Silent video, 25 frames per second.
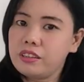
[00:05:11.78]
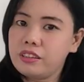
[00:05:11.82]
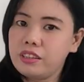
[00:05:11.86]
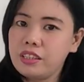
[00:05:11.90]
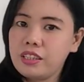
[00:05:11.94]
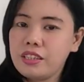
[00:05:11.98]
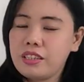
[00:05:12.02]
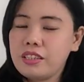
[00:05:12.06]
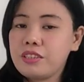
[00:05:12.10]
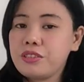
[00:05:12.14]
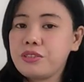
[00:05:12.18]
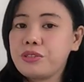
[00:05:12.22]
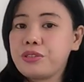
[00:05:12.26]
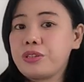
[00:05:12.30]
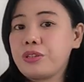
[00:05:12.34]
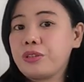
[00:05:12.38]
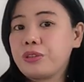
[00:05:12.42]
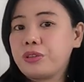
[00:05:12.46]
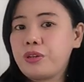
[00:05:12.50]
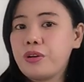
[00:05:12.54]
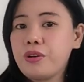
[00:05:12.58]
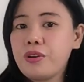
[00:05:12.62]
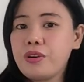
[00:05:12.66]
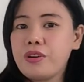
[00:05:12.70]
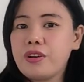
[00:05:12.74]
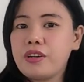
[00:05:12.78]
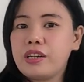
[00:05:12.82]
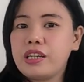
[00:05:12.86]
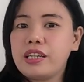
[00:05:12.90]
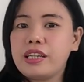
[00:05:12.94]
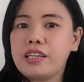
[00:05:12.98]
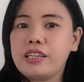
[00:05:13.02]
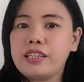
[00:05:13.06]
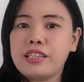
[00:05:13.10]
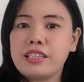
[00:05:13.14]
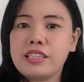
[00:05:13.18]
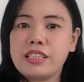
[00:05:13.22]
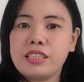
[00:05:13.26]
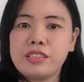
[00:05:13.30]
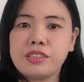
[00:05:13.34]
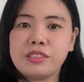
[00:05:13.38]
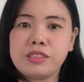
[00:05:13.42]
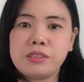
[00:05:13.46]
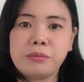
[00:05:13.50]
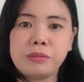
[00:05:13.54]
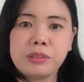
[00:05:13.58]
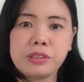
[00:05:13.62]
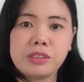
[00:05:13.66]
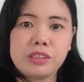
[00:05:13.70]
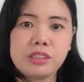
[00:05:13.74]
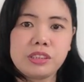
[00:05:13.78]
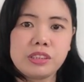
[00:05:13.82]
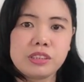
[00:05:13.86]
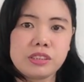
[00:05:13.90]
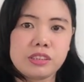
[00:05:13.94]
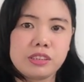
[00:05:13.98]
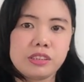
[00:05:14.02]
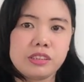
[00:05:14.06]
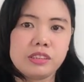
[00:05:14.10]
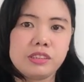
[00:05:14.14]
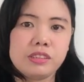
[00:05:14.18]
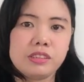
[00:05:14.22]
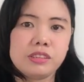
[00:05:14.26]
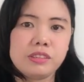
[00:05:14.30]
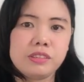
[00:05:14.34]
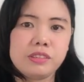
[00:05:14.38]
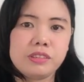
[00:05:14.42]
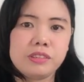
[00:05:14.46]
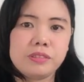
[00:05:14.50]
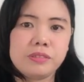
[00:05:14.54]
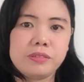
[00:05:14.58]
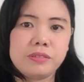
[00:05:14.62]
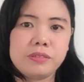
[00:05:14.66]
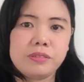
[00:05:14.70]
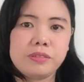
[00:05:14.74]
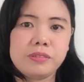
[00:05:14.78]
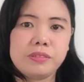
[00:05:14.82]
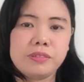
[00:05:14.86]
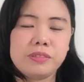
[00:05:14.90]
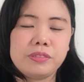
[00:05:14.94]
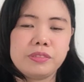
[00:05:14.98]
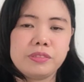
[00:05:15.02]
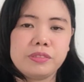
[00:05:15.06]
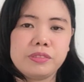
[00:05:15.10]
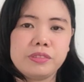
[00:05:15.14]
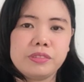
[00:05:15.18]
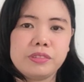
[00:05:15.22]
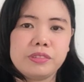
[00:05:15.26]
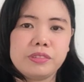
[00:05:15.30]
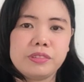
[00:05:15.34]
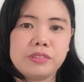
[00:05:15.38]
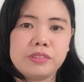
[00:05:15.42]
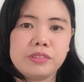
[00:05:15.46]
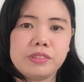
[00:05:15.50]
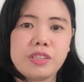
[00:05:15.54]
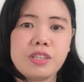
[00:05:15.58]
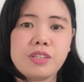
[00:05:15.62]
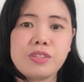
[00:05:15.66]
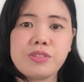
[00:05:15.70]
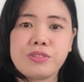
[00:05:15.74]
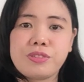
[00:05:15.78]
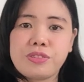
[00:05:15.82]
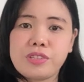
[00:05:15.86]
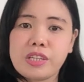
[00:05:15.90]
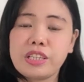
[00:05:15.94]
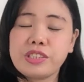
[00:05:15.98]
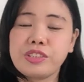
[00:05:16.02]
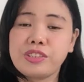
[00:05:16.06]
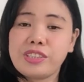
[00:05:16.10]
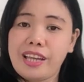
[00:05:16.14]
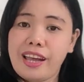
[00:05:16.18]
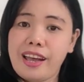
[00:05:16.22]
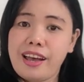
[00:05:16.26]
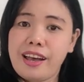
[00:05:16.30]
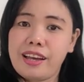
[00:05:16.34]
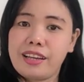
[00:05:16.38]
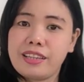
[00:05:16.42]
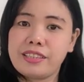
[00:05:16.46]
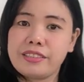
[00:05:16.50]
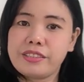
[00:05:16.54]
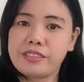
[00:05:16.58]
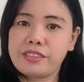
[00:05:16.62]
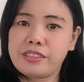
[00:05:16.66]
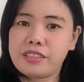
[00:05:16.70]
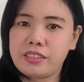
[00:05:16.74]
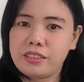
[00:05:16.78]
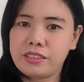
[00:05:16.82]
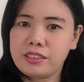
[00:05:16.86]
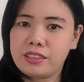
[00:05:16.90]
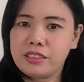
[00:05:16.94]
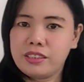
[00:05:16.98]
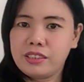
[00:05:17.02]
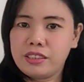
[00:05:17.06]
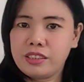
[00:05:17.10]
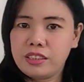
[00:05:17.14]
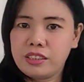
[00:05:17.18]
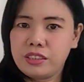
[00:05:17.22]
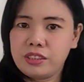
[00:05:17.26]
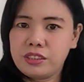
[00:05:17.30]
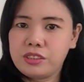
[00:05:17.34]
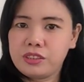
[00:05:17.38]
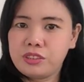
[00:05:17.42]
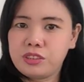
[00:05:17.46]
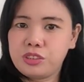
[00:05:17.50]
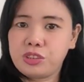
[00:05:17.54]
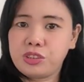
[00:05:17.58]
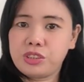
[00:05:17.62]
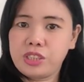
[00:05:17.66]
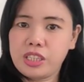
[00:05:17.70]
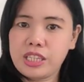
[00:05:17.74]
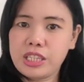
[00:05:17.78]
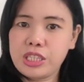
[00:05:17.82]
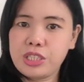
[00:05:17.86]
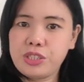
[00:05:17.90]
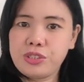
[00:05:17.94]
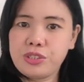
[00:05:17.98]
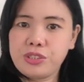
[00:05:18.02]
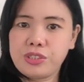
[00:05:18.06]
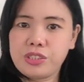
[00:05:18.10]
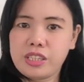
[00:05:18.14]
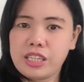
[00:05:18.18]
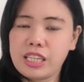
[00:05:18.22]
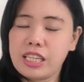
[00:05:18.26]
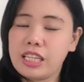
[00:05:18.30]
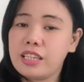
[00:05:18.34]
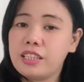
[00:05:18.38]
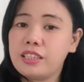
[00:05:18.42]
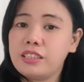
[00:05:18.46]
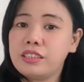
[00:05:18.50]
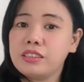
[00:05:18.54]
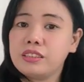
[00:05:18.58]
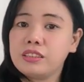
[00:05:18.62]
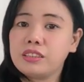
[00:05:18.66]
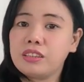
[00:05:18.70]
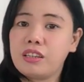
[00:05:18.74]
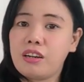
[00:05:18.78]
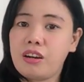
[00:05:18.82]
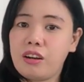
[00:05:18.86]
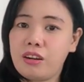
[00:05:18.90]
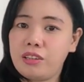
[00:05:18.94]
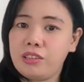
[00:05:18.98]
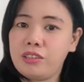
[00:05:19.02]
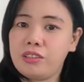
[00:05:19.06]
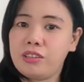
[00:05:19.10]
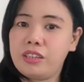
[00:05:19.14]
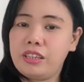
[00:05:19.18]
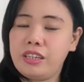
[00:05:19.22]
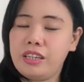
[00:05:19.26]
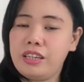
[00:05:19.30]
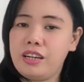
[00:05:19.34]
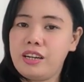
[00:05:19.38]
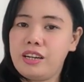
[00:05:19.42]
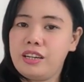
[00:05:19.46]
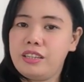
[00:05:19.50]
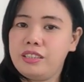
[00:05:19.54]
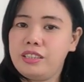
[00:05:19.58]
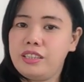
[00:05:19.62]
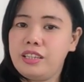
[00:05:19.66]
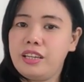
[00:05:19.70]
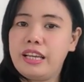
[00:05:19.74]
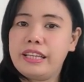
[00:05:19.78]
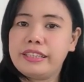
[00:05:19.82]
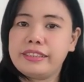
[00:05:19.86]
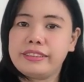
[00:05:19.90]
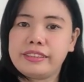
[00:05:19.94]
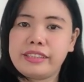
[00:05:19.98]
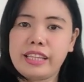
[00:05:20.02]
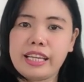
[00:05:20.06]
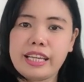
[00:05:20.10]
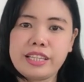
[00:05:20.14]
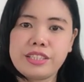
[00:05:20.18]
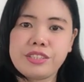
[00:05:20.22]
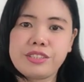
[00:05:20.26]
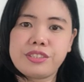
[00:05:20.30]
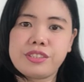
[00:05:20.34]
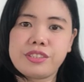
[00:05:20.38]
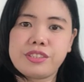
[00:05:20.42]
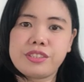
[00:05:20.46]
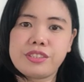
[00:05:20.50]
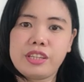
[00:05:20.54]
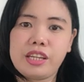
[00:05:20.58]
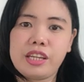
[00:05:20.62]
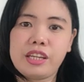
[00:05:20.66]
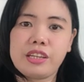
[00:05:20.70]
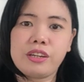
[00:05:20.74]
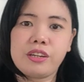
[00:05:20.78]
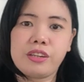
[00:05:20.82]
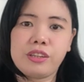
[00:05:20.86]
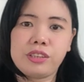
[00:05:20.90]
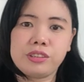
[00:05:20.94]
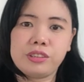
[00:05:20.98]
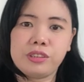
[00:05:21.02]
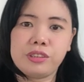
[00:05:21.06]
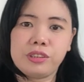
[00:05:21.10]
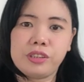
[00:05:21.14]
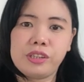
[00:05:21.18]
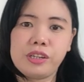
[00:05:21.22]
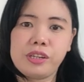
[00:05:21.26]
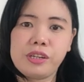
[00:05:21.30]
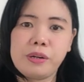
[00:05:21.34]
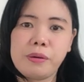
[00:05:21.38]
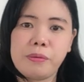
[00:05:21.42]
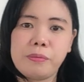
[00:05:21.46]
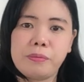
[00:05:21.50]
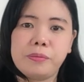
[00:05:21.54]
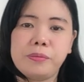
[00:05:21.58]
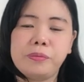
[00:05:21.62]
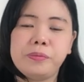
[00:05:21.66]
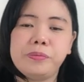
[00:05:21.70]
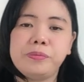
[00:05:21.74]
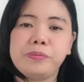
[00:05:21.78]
things occur in the material, such as the change in color, taste, and odor,